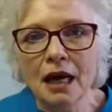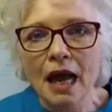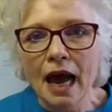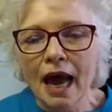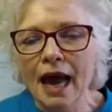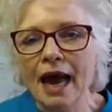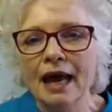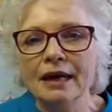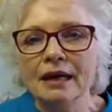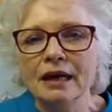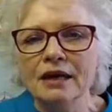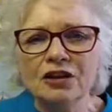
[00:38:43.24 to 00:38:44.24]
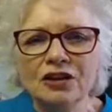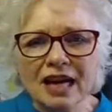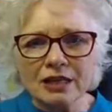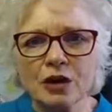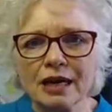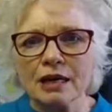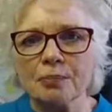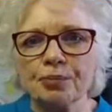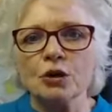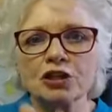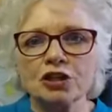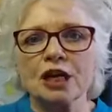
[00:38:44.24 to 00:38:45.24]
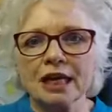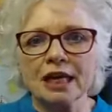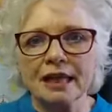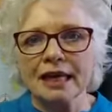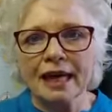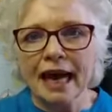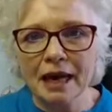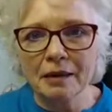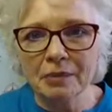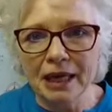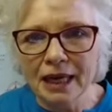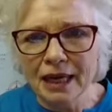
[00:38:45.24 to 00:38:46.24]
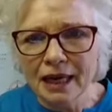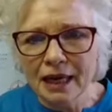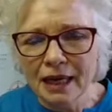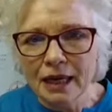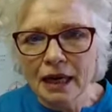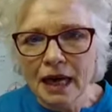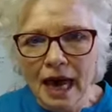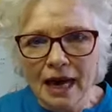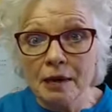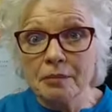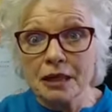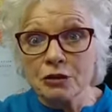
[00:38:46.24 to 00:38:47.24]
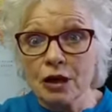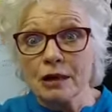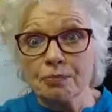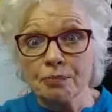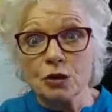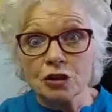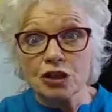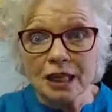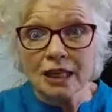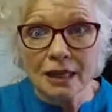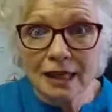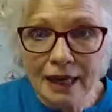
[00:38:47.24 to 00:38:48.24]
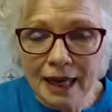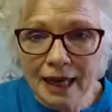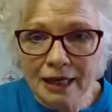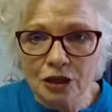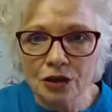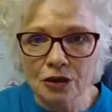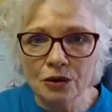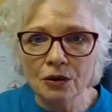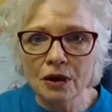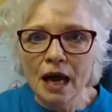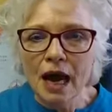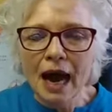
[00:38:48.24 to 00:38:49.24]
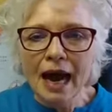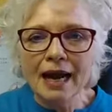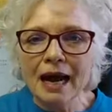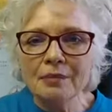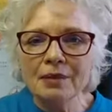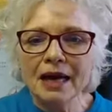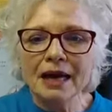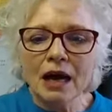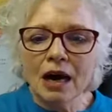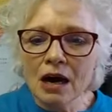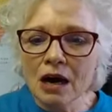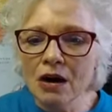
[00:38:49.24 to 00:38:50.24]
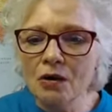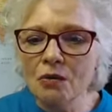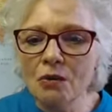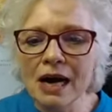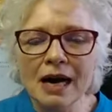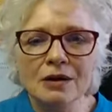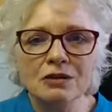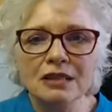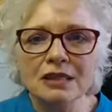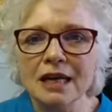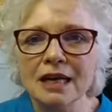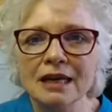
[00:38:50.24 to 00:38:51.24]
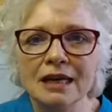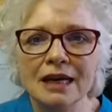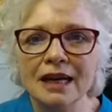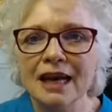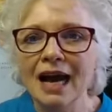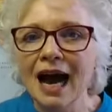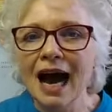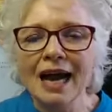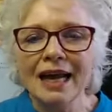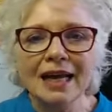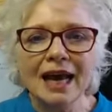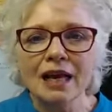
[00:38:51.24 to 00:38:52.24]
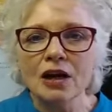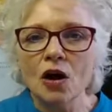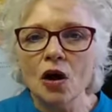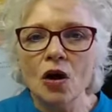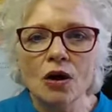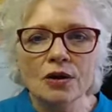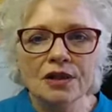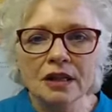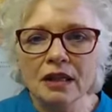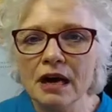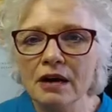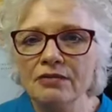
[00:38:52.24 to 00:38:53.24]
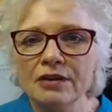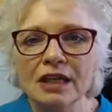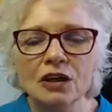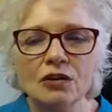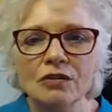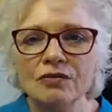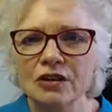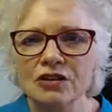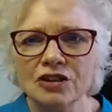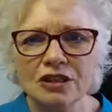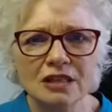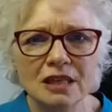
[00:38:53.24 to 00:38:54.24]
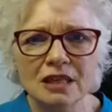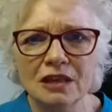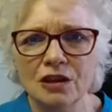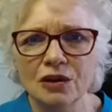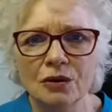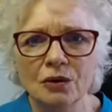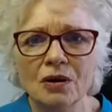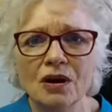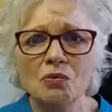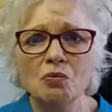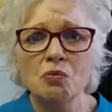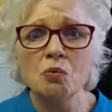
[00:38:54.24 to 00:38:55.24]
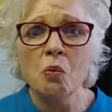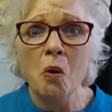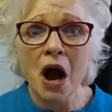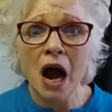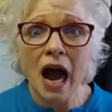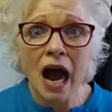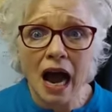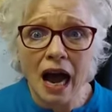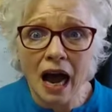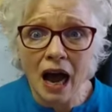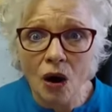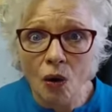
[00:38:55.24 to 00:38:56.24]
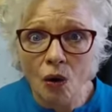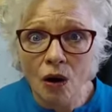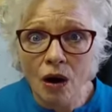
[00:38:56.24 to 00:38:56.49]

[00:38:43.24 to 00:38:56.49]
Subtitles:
and you're not trying to push anything on me, and I'm not trying to push anything on you. And I'm like, oh, wow, Sandy, I get it. All the love of the universe is in you. Wow.